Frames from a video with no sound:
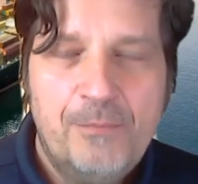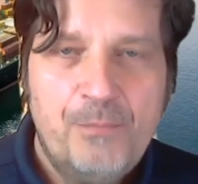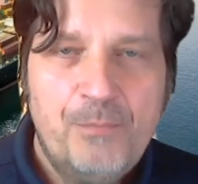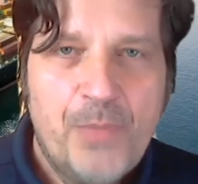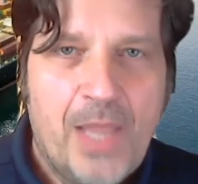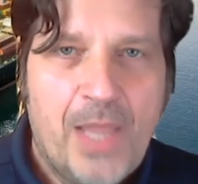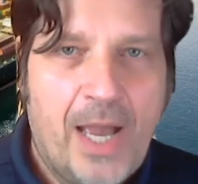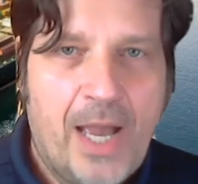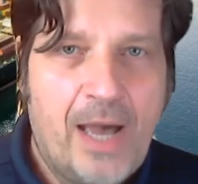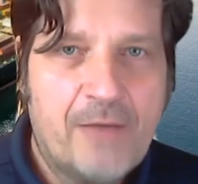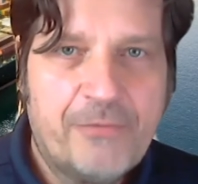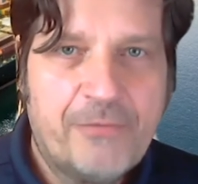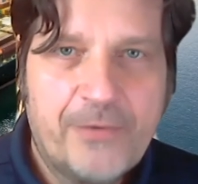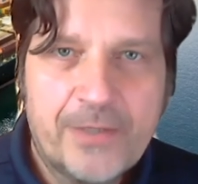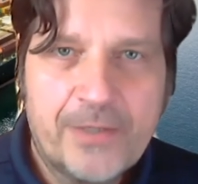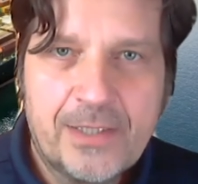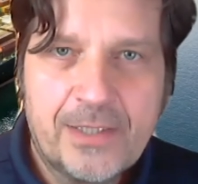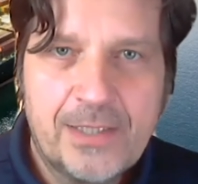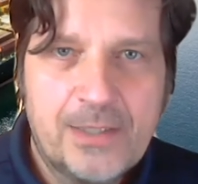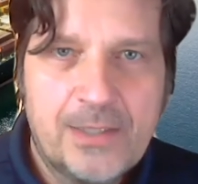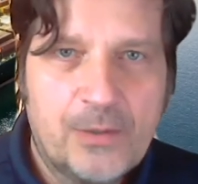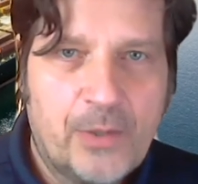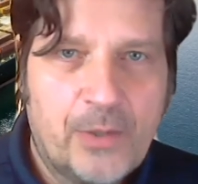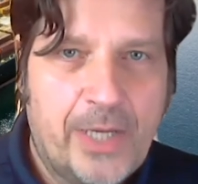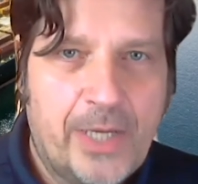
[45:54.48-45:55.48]

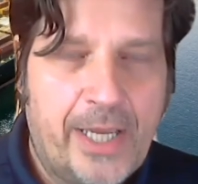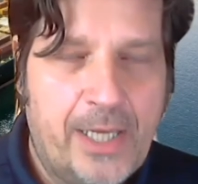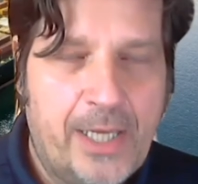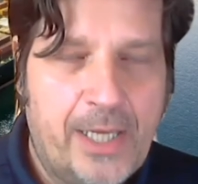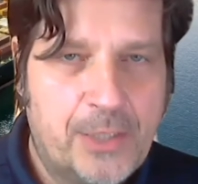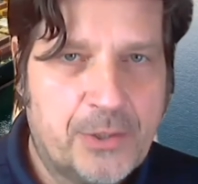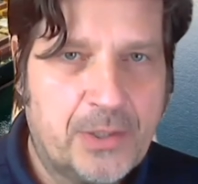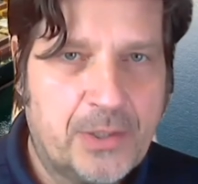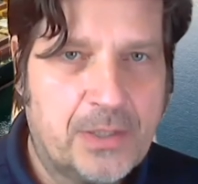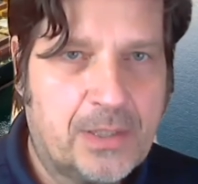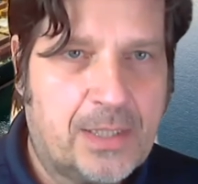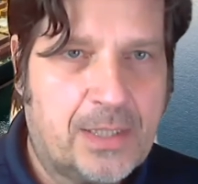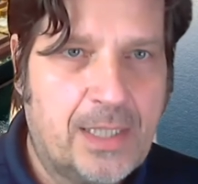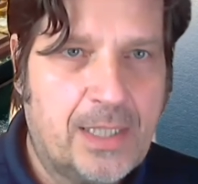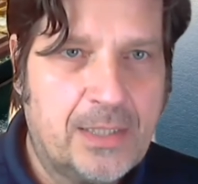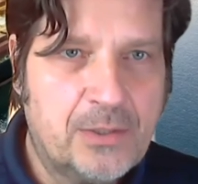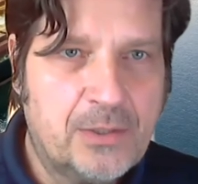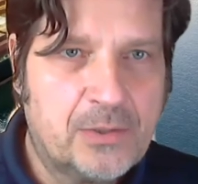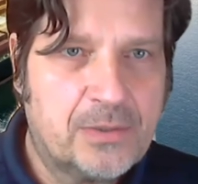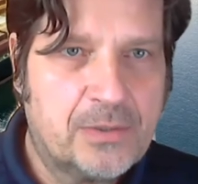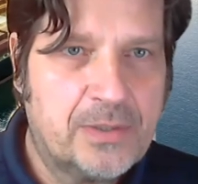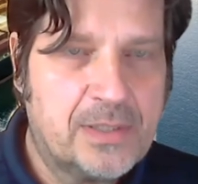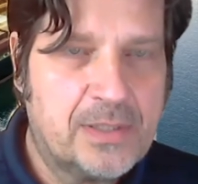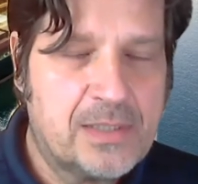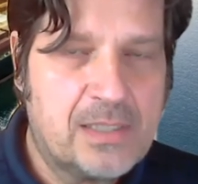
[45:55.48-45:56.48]
African or Asian
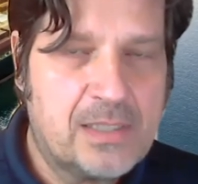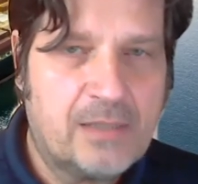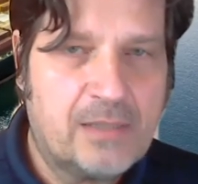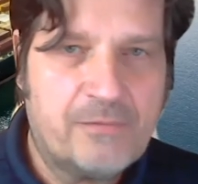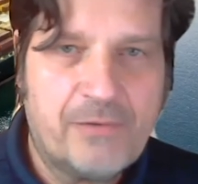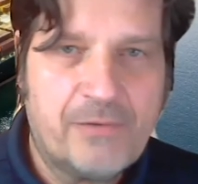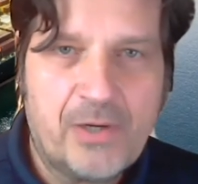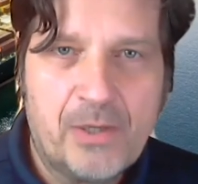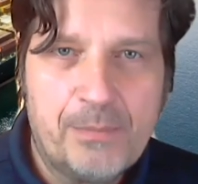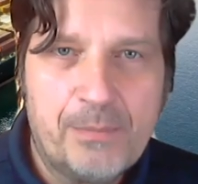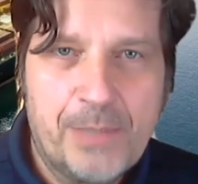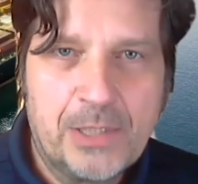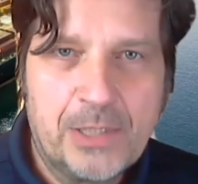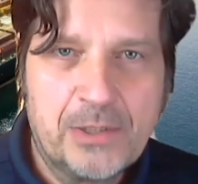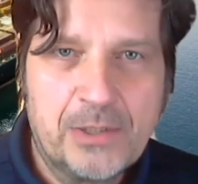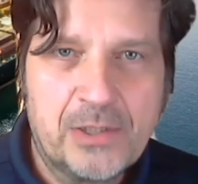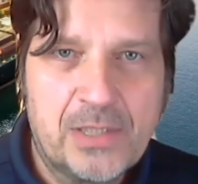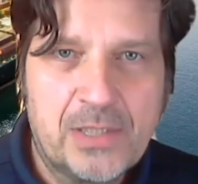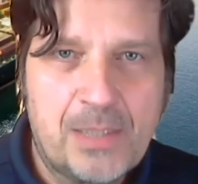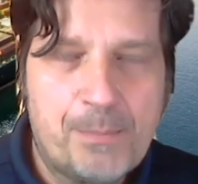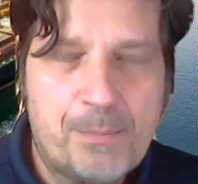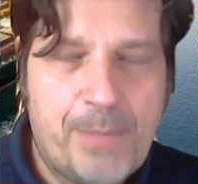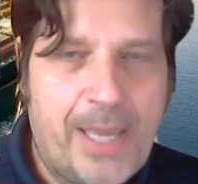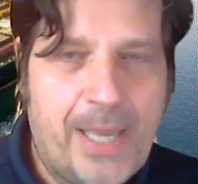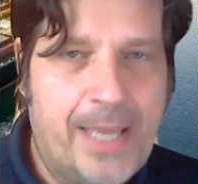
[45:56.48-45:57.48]
countries that very much
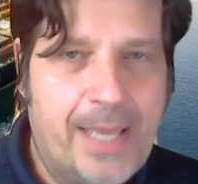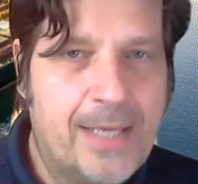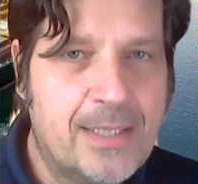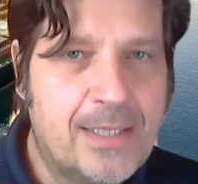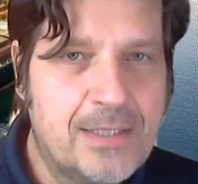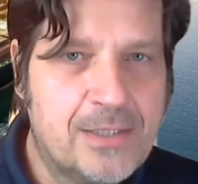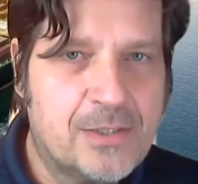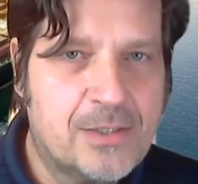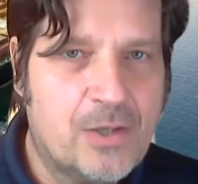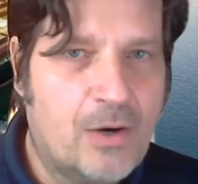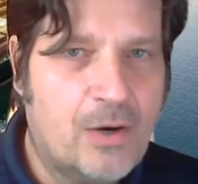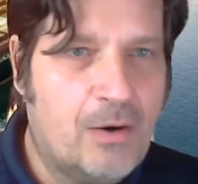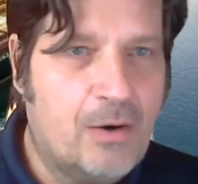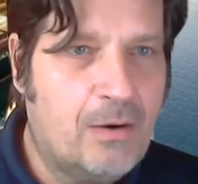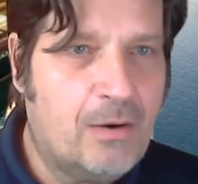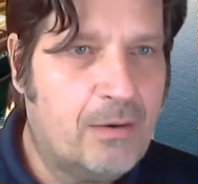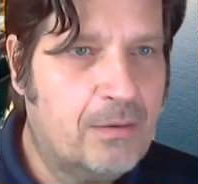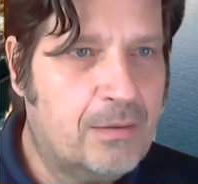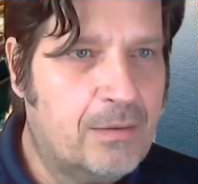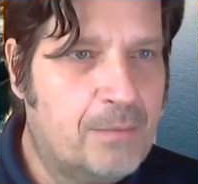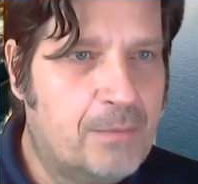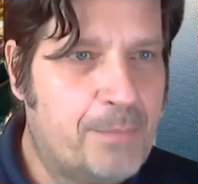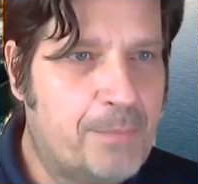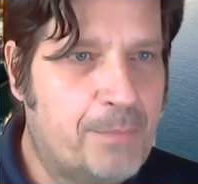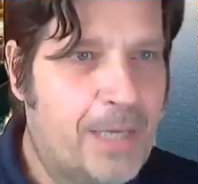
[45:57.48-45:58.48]
depend
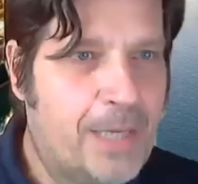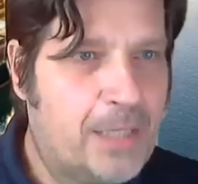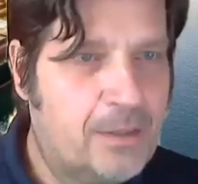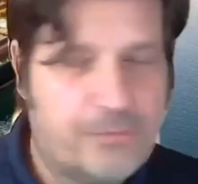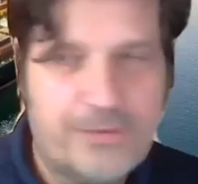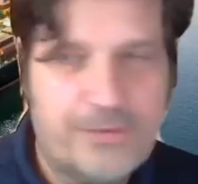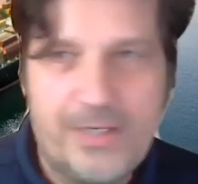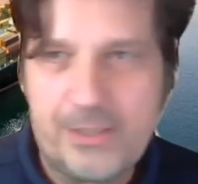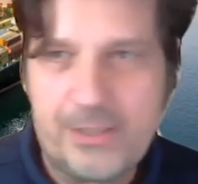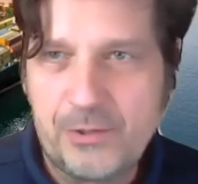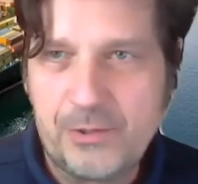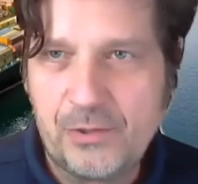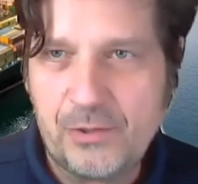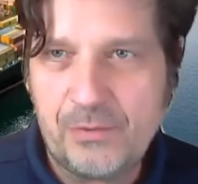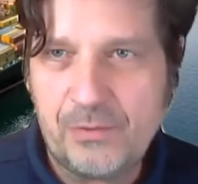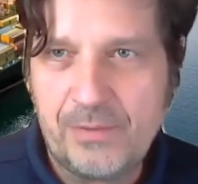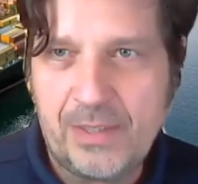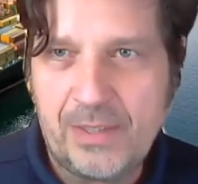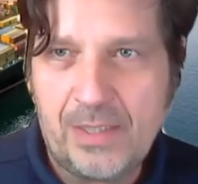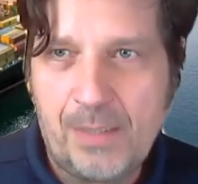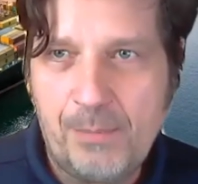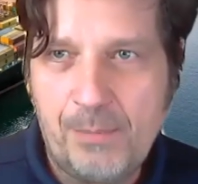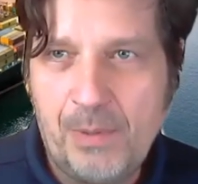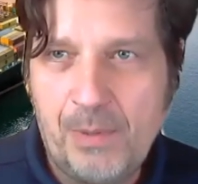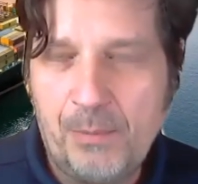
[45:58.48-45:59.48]
on manufacturing?
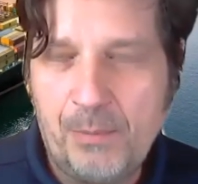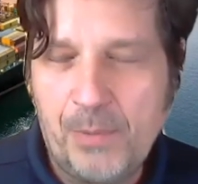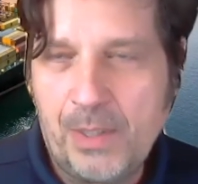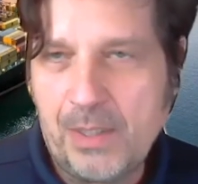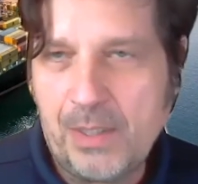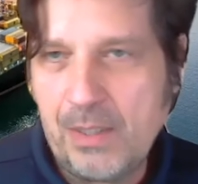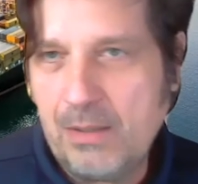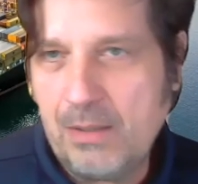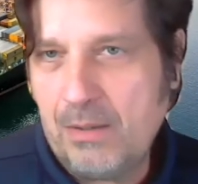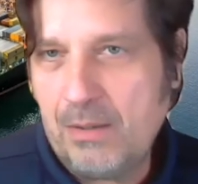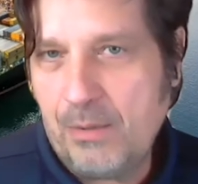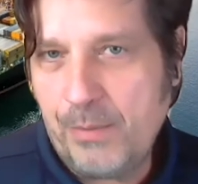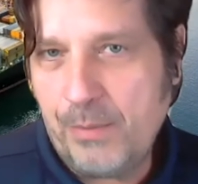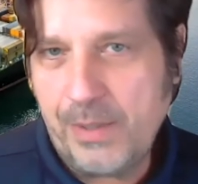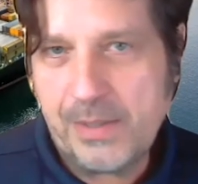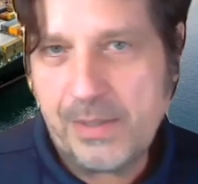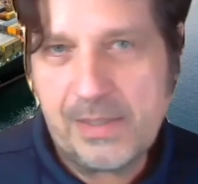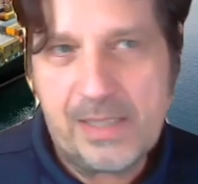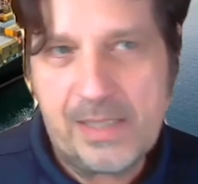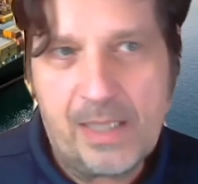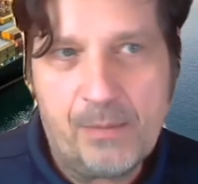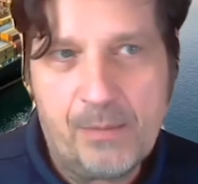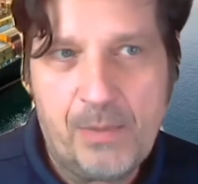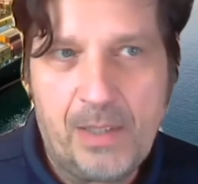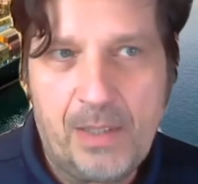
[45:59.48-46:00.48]
I mean, we can always
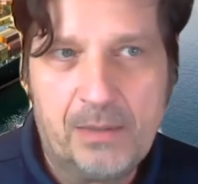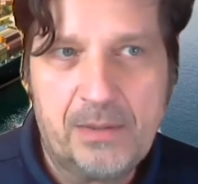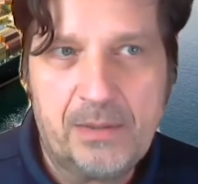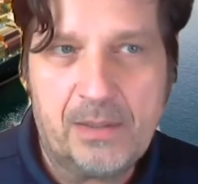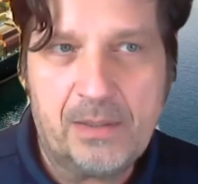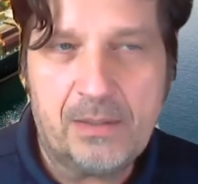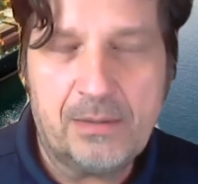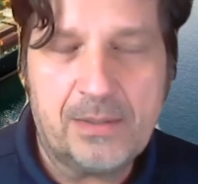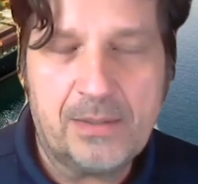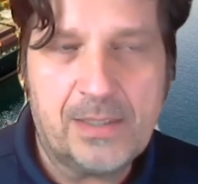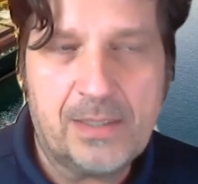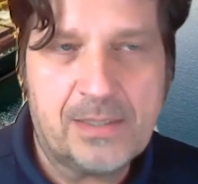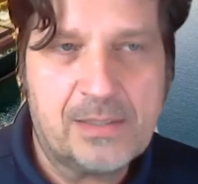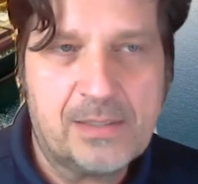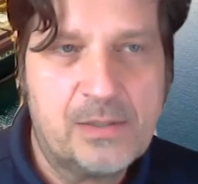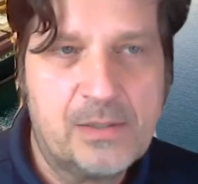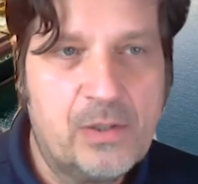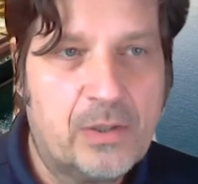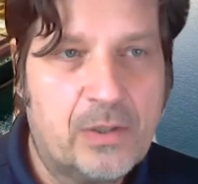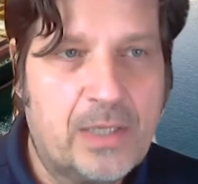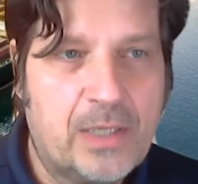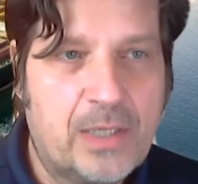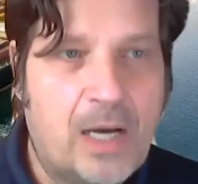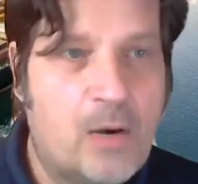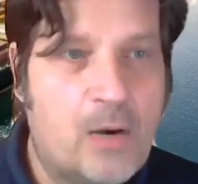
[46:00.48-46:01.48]
say, well, you know, that's
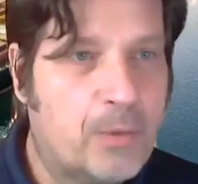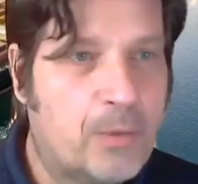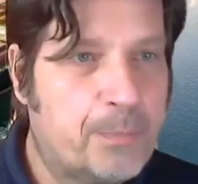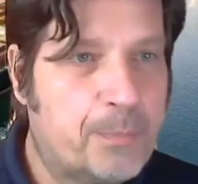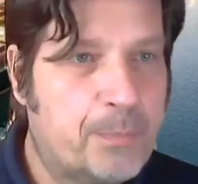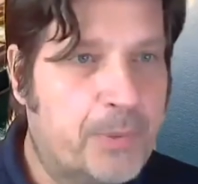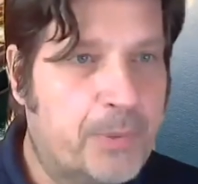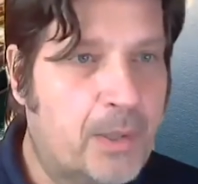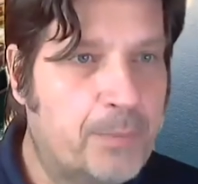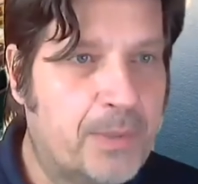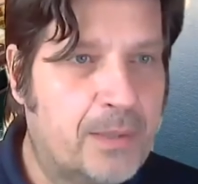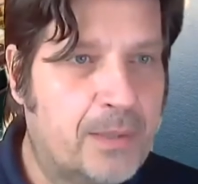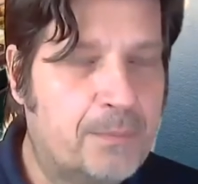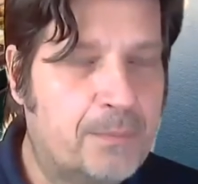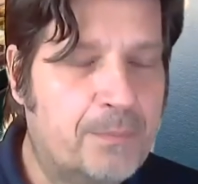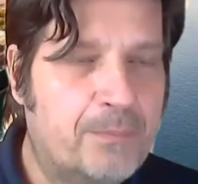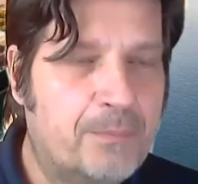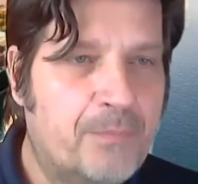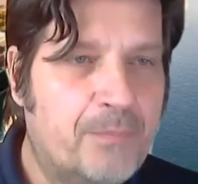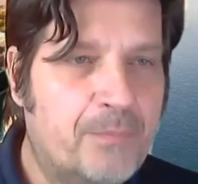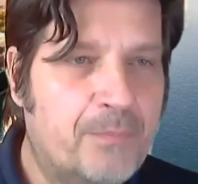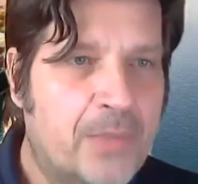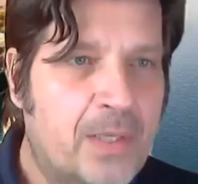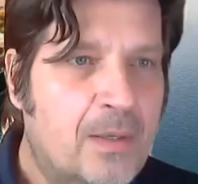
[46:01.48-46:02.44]
not our problem.